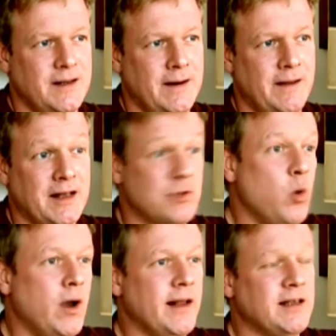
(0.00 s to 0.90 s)
you know, that's
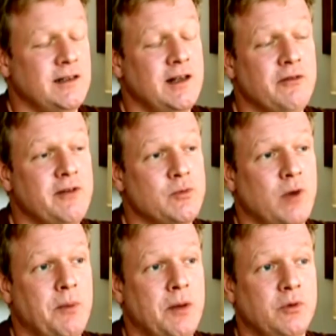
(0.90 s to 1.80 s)
another reason
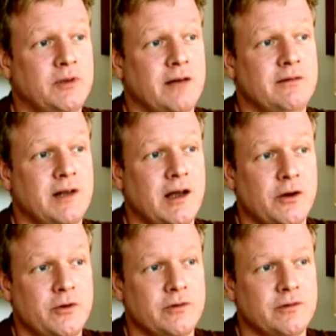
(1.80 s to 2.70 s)
why people don't
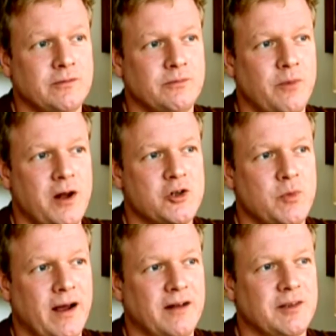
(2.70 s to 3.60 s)
know much
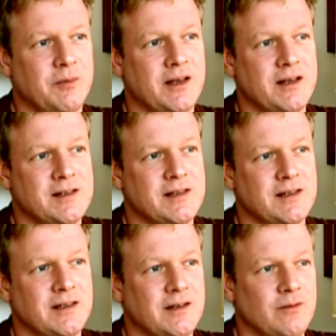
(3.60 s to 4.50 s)
about it,
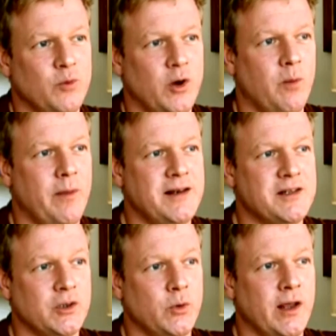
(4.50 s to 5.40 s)
because we're not meant
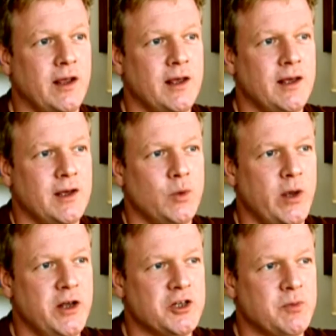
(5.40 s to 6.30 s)
to.
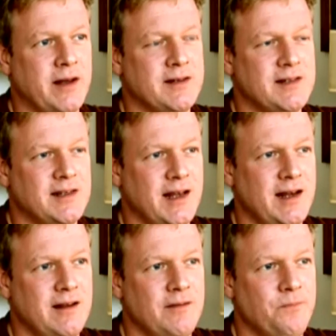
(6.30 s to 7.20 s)
We're just meant to
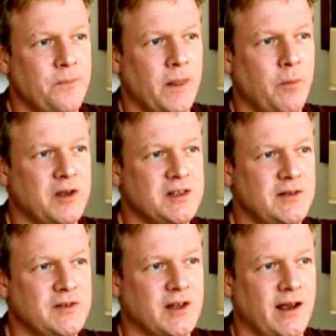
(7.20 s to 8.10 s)
see the
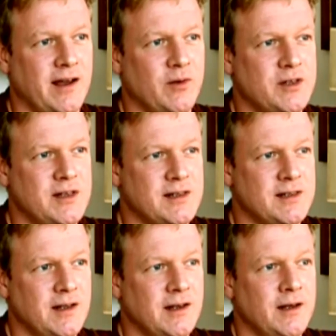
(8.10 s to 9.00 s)
positive side, which
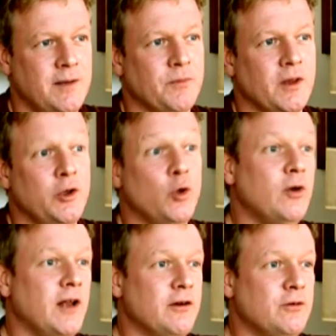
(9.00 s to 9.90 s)
is your
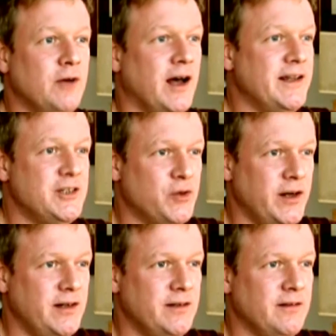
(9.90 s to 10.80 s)
local high
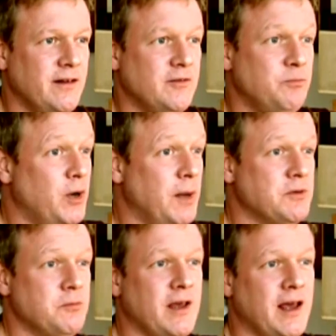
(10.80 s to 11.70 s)
street put up
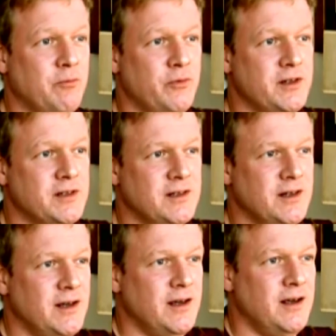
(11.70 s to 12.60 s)
some cameras
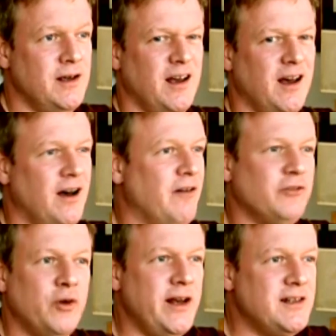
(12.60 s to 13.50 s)

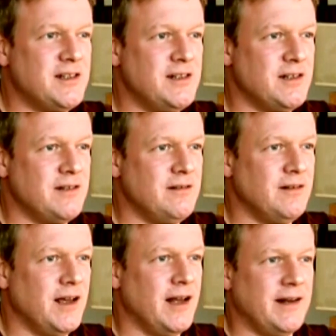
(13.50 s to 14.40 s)
after an
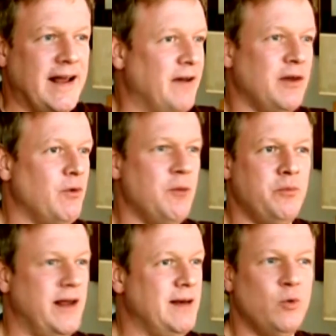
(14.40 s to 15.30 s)
incident, and now there won't
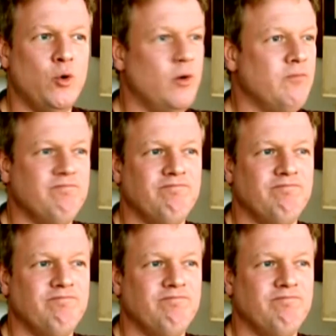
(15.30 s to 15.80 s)
be any more